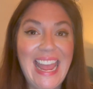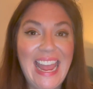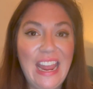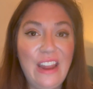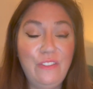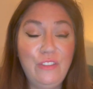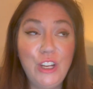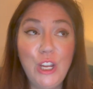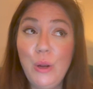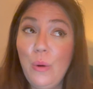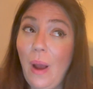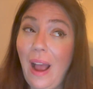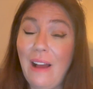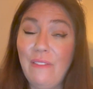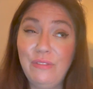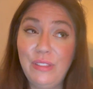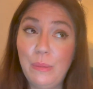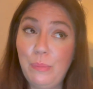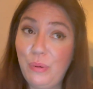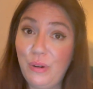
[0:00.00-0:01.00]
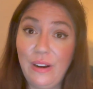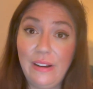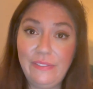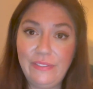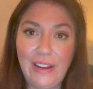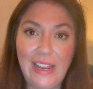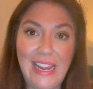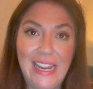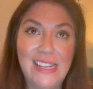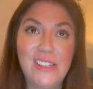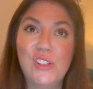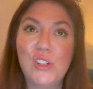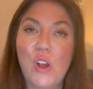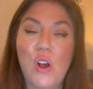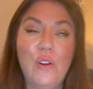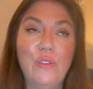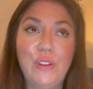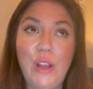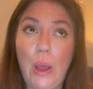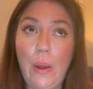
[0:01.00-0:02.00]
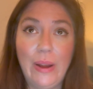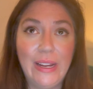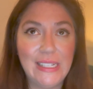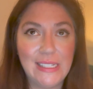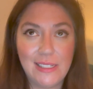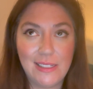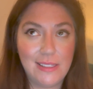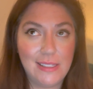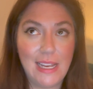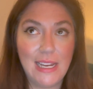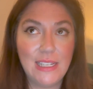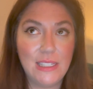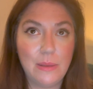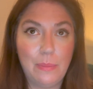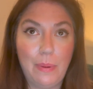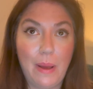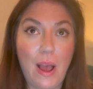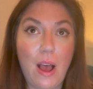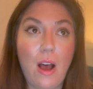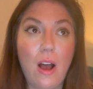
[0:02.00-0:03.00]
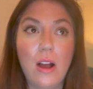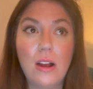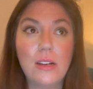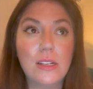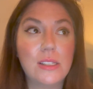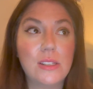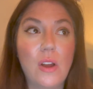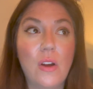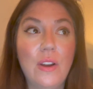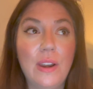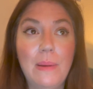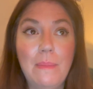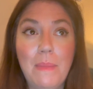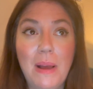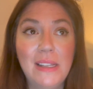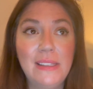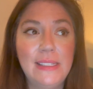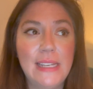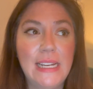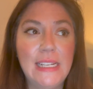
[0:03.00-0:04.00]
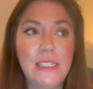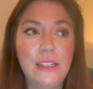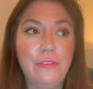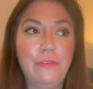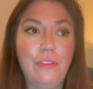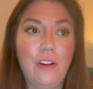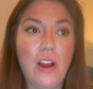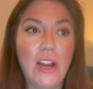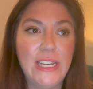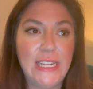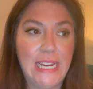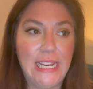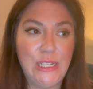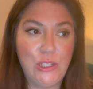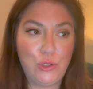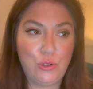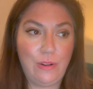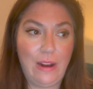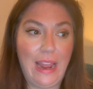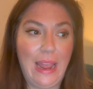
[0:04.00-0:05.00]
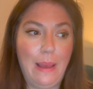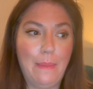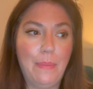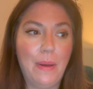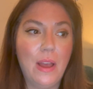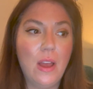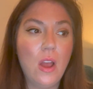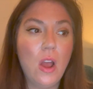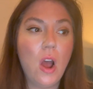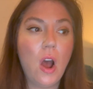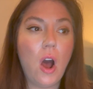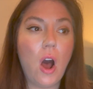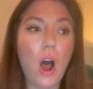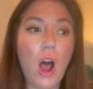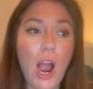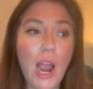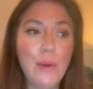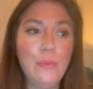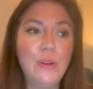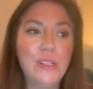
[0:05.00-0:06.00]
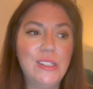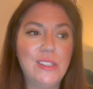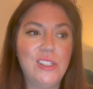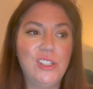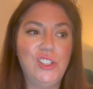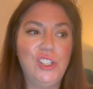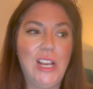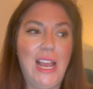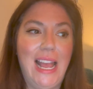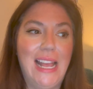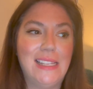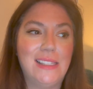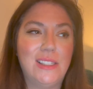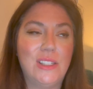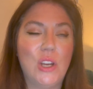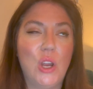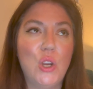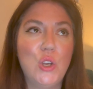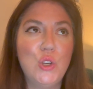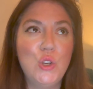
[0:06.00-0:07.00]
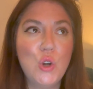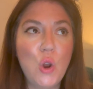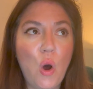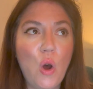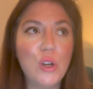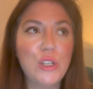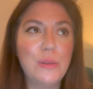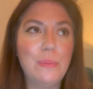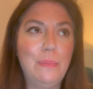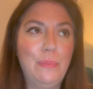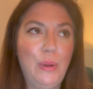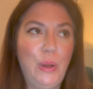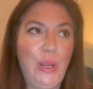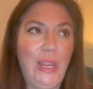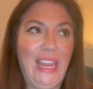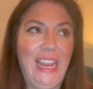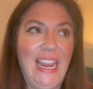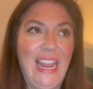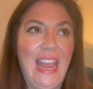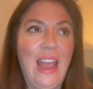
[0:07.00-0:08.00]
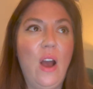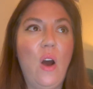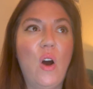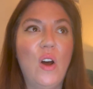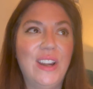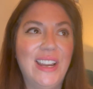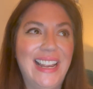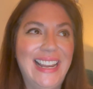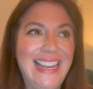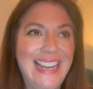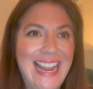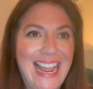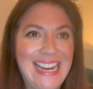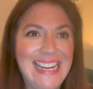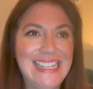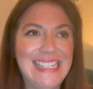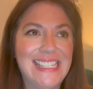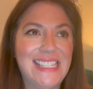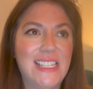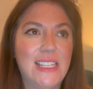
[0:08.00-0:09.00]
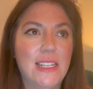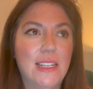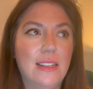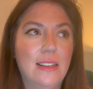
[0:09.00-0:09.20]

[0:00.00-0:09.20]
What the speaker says: If you have the privilege of going to Center Parcs on a Monday to Friday trip, I would suggest not booking it on a late